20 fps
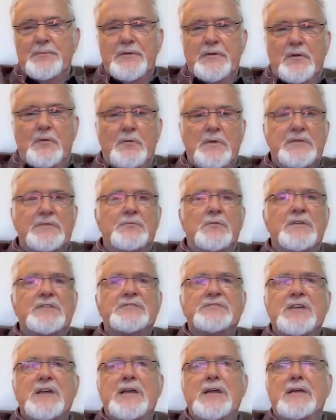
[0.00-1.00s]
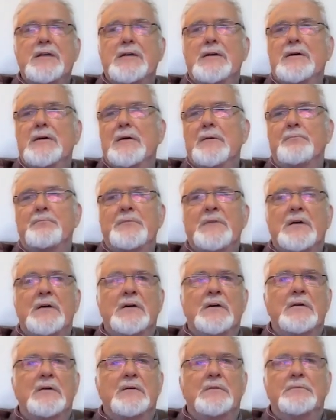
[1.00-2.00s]
You know, we sang,
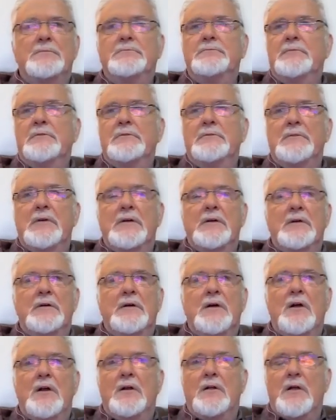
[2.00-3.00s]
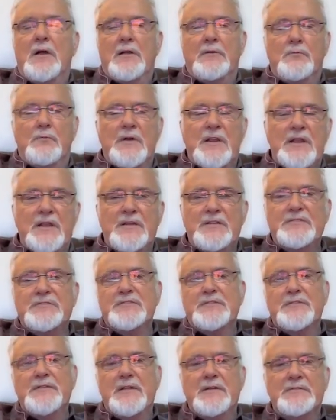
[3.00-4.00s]
"Our God Reigns,"
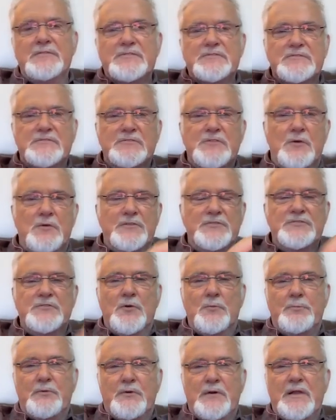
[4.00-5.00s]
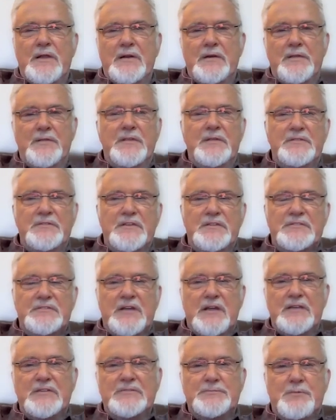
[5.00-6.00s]
and then so-and-so prayed, and then this
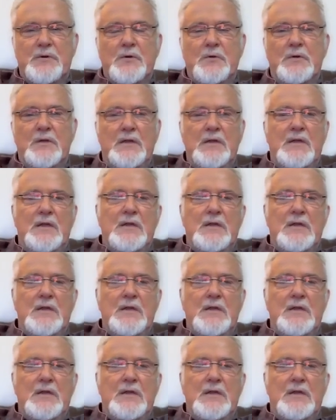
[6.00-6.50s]
guy spoke.